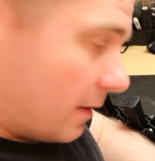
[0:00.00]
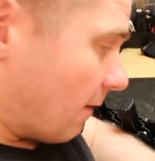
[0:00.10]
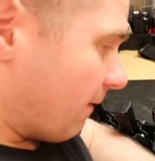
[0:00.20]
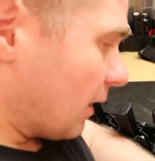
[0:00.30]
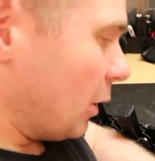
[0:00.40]

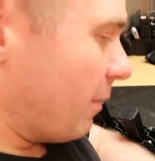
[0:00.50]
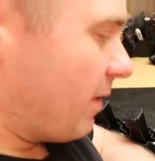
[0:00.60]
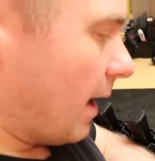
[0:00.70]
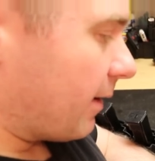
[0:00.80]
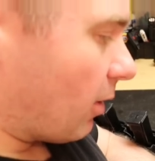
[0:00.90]
Now finally
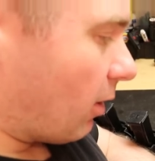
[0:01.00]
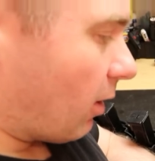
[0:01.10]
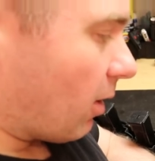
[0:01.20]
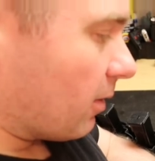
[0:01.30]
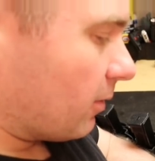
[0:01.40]
we've got
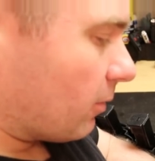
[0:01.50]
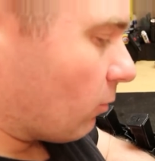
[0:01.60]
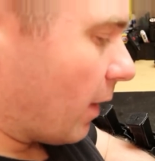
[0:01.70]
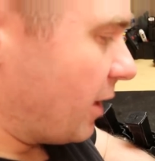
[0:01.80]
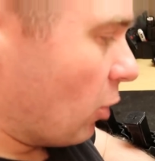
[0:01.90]
our
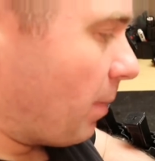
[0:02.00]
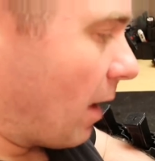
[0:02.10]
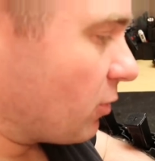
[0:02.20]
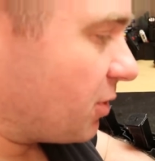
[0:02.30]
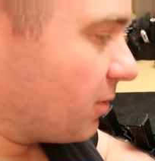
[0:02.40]
radial
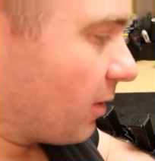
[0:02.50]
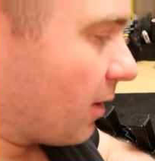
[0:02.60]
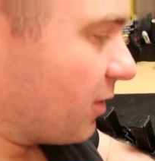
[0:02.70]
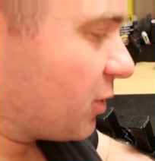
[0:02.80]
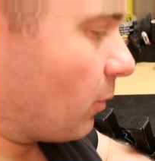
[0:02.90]
pouch.
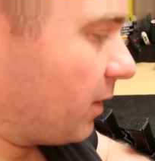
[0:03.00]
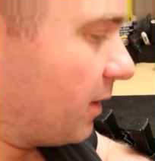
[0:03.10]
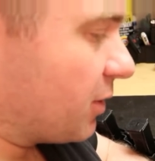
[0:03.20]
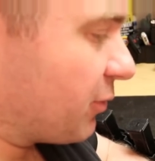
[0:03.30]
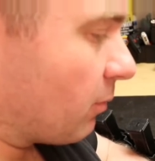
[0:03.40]
Uh, this one
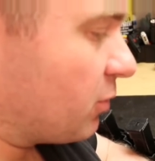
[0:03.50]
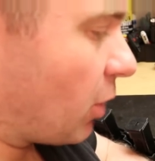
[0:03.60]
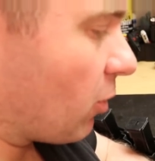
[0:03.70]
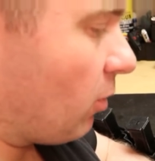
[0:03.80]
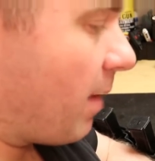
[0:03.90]
is from
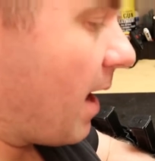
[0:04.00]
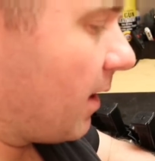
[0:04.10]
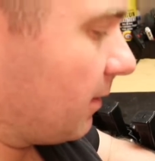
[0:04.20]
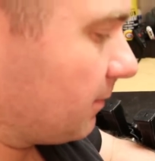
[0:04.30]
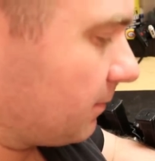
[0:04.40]

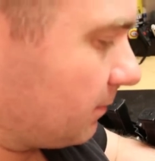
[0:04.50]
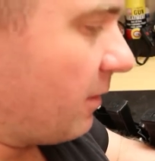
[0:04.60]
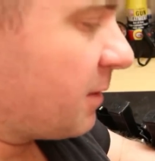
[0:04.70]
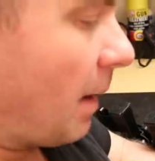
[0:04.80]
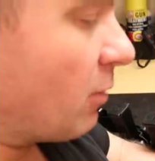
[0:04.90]
Turtleback.
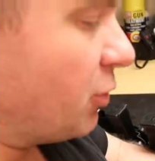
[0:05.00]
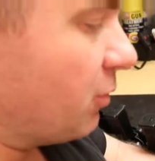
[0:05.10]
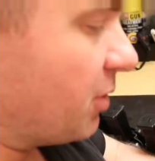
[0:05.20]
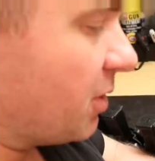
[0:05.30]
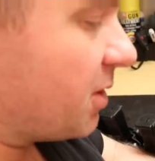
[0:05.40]
And this pouch
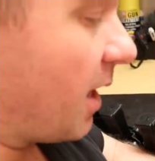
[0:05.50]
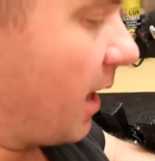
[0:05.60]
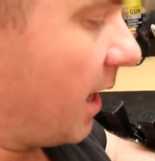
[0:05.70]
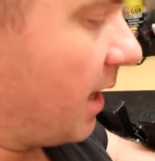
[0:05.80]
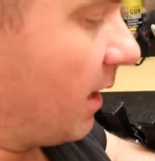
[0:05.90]
uses
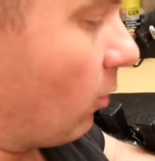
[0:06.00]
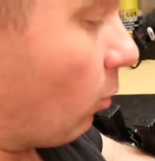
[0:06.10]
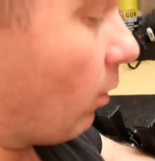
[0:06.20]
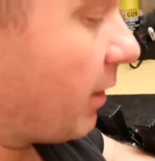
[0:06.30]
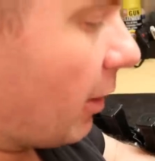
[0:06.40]
a
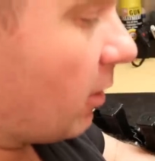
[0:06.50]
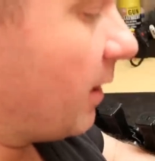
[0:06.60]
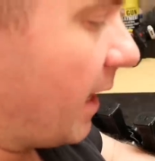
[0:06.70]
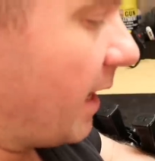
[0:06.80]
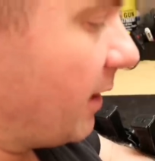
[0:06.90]

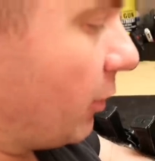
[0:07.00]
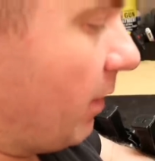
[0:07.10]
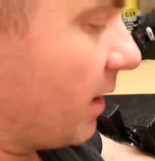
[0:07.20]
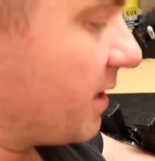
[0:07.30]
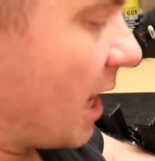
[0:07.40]
180
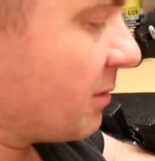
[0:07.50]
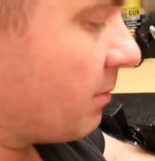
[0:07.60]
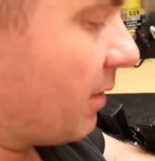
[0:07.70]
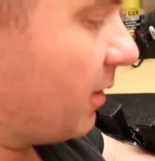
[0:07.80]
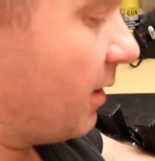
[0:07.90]
degree
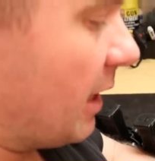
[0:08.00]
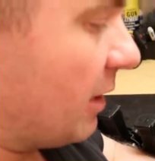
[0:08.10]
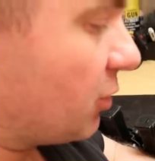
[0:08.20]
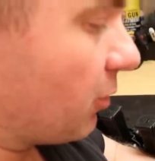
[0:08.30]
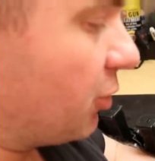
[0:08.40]
attachment method.
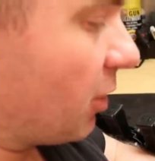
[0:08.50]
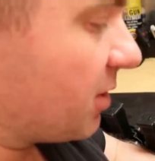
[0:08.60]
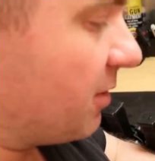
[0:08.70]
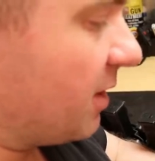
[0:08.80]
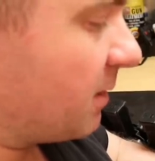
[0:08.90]
So
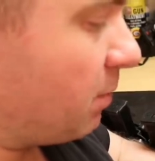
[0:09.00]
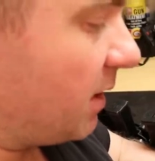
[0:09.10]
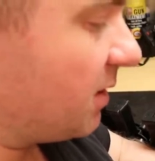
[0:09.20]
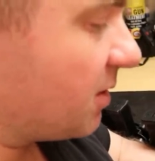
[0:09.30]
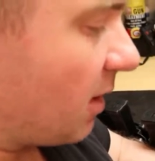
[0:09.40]
just this
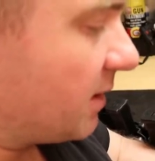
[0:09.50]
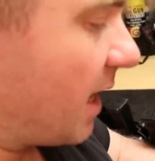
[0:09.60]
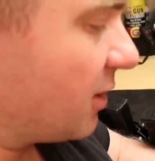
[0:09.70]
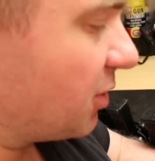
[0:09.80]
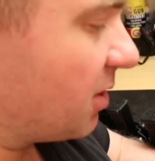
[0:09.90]
piece
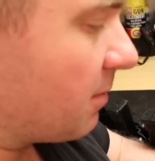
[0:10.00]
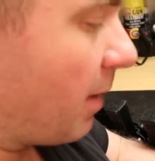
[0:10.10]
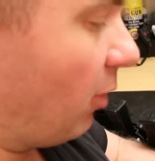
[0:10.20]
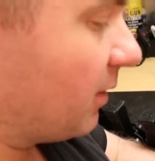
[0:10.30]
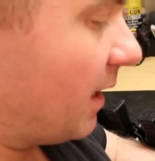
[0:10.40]
attaches to the
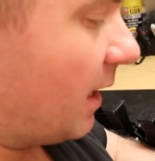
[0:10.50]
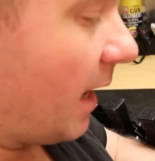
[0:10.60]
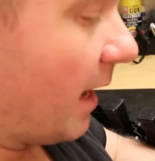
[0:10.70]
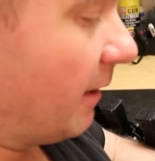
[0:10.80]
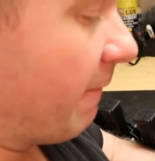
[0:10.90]

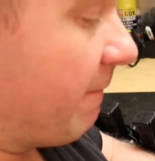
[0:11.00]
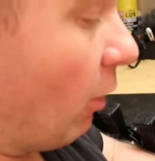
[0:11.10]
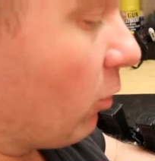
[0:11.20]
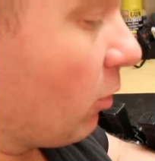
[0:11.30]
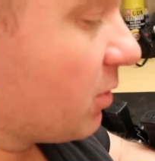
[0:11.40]
belt and it
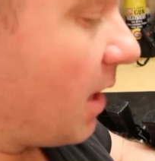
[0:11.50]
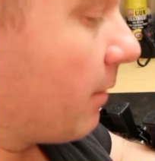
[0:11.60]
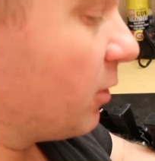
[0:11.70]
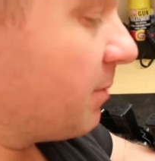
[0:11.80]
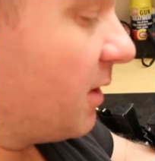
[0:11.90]
Velcros
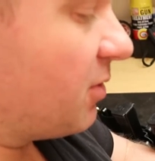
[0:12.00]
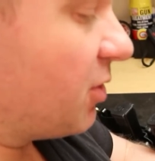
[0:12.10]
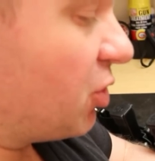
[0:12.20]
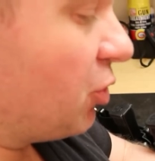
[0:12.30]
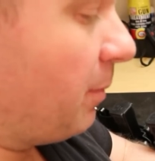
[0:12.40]
on, which makes
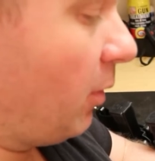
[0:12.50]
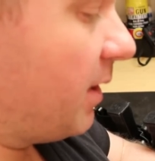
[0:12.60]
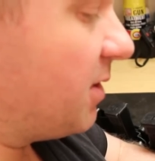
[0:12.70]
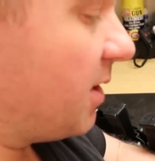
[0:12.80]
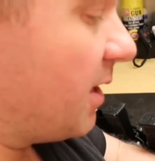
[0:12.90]
this super
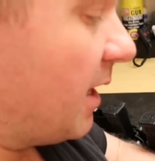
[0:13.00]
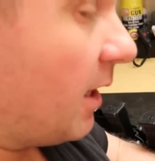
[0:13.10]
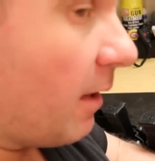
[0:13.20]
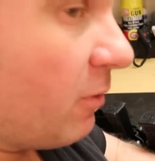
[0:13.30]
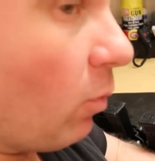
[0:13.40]
easy
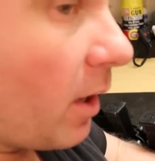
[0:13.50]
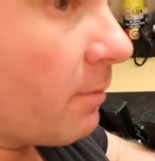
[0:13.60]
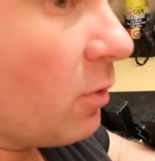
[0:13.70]
if you wanna